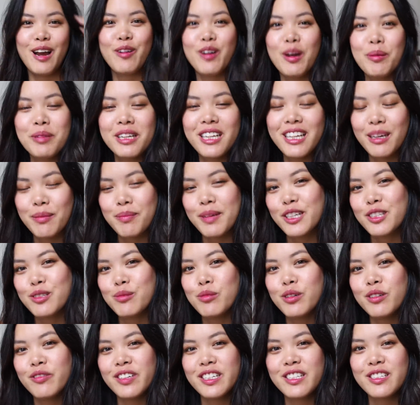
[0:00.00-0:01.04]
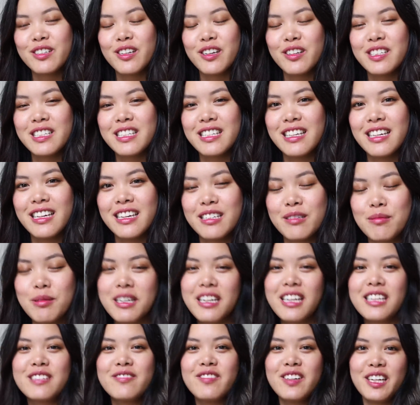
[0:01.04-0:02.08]
All right, I'm gonna get back to moving, so I'll see you guys in my
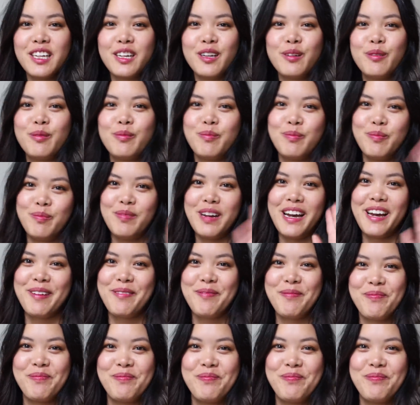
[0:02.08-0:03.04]
next video. Bye.